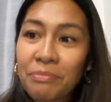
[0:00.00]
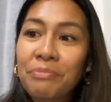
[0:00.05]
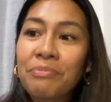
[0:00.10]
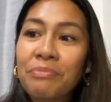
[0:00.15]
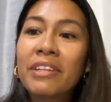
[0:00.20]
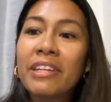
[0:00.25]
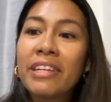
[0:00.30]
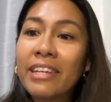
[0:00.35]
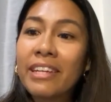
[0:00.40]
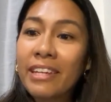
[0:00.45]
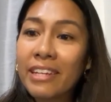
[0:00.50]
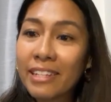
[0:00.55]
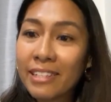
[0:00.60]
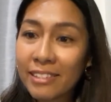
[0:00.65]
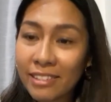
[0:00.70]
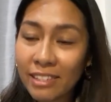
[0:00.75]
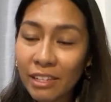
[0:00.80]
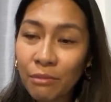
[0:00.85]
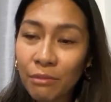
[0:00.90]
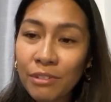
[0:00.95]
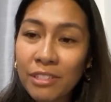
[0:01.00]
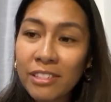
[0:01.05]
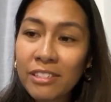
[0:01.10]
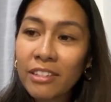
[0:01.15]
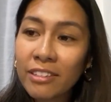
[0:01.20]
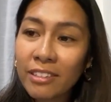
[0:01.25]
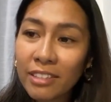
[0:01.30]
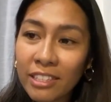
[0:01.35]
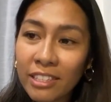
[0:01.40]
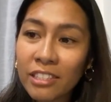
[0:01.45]
Yes, it was
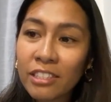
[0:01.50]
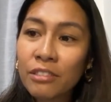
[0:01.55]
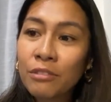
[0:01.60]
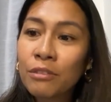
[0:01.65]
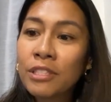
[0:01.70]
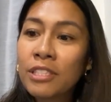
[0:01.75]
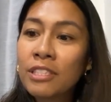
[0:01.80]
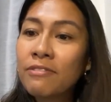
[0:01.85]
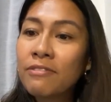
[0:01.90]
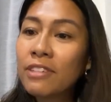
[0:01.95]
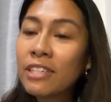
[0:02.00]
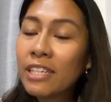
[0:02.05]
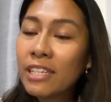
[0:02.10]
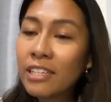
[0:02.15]
done intuitively,